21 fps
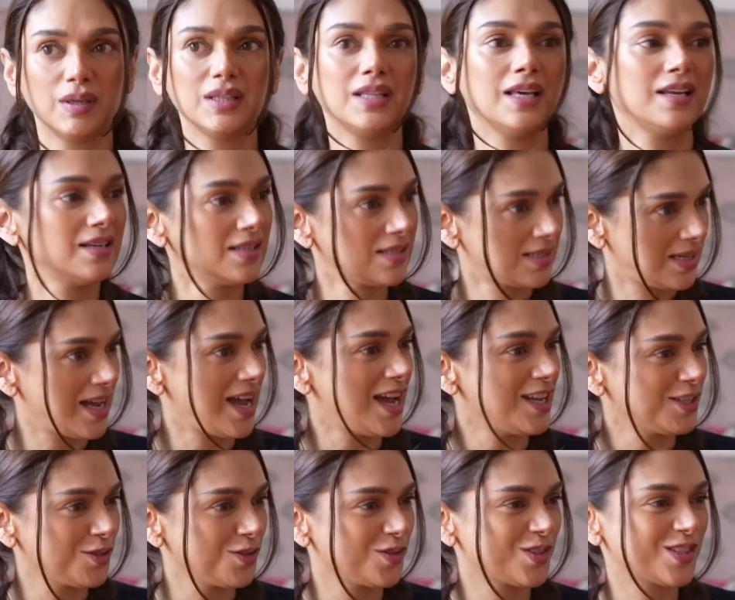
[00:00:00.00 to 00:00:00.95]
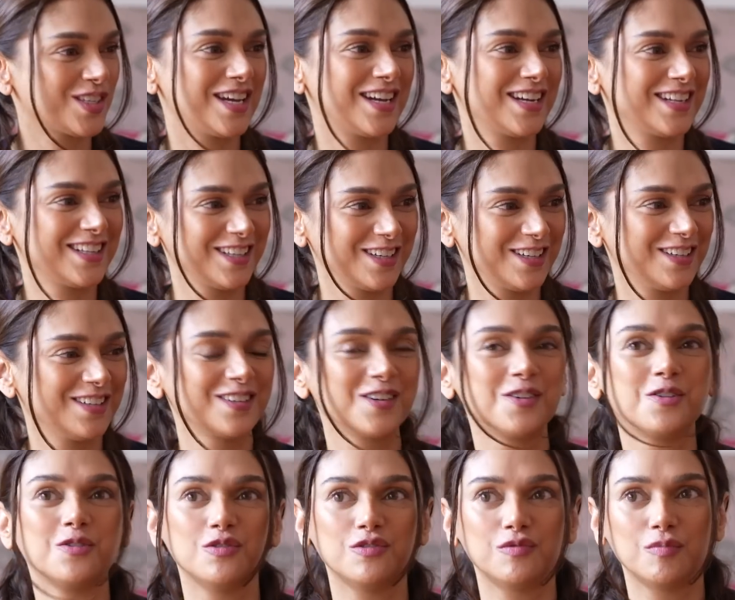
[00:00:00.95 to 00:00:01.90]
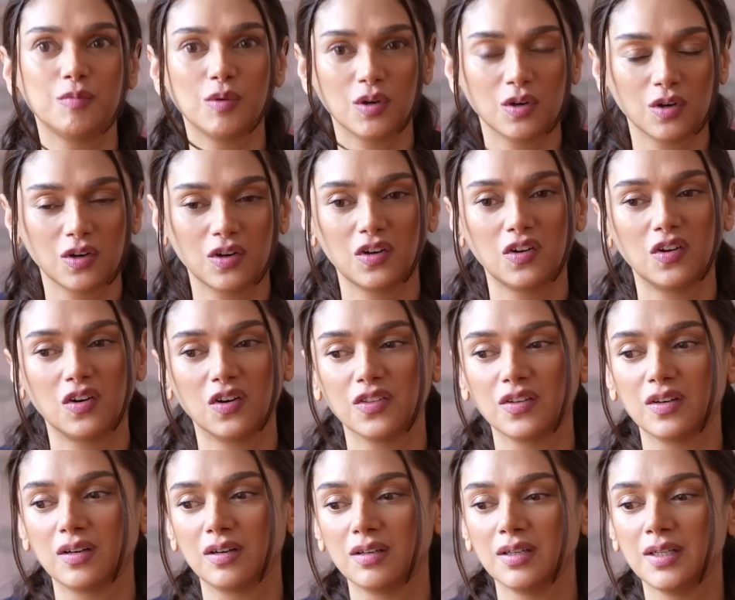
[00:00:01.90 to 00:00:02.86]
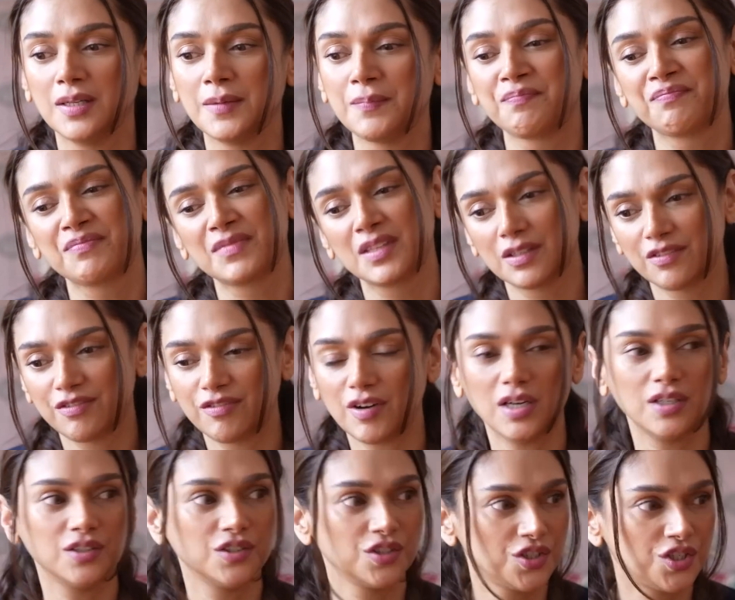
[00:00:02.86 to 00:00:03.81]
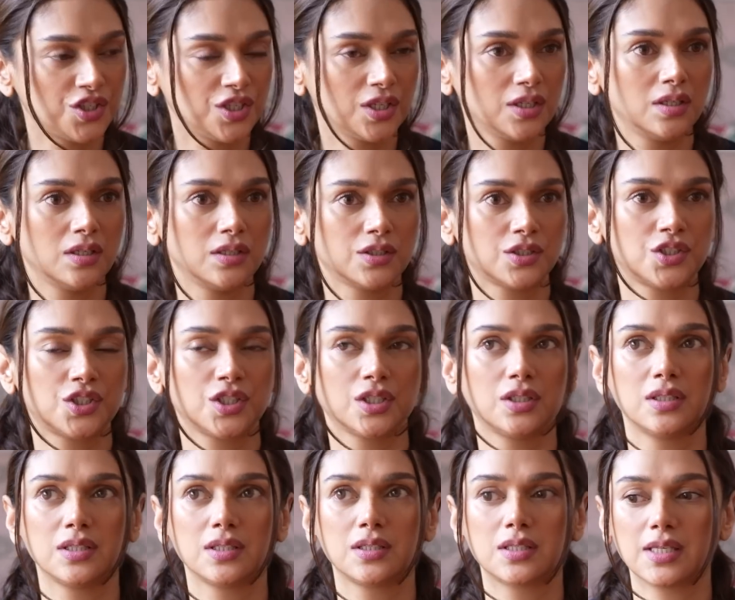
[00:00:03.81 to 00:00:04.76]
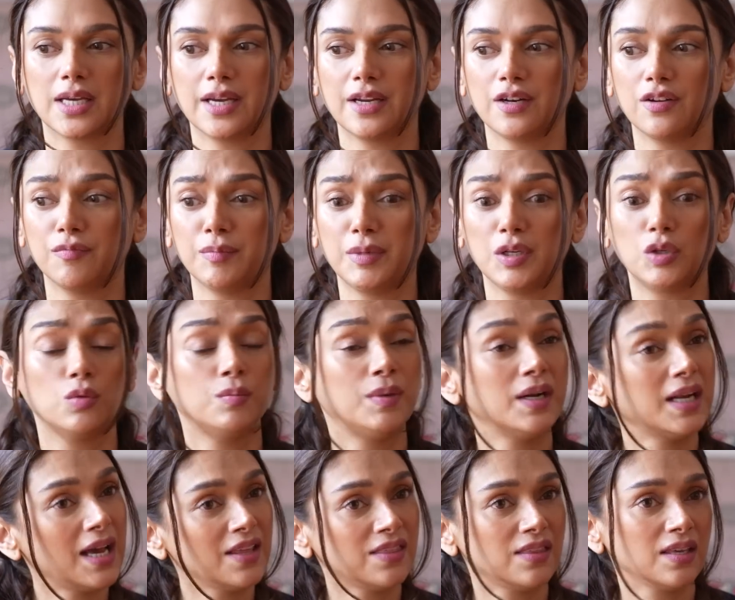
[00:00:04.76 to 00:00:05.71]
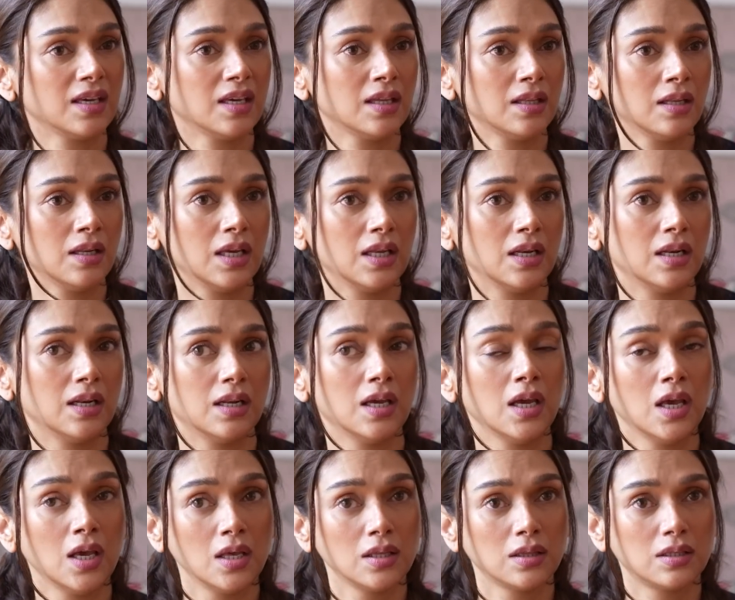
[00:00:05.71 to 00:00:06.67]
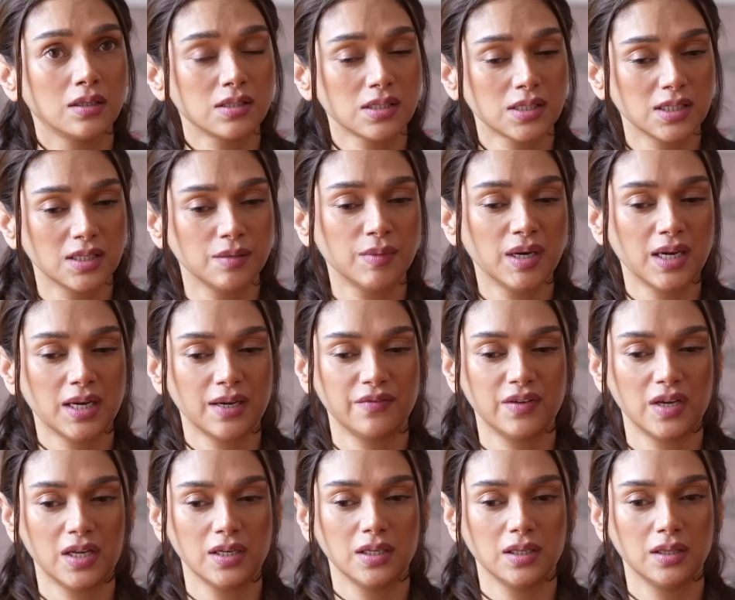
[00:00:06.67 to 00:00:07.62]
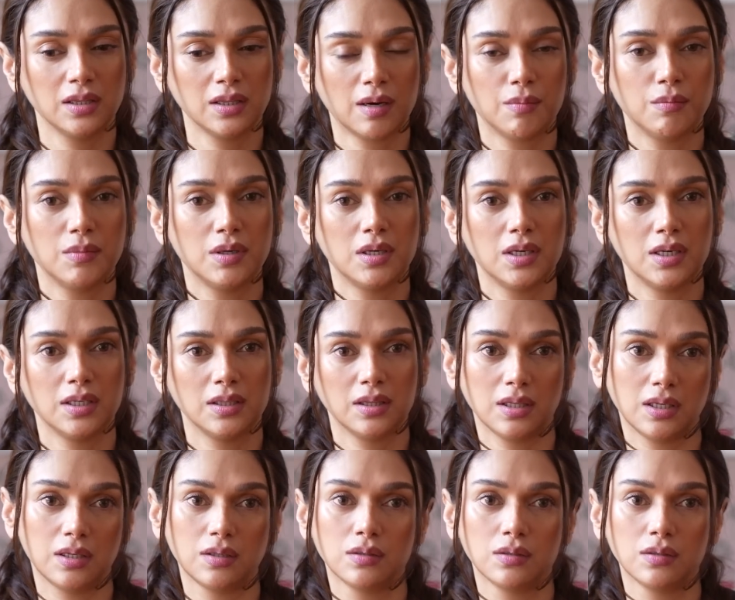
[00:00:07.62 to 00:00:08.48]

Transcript: but there is, as you said, the goofball or the fun, chill, chill side of me too. But I think in, in the cinema I've done in Tamil and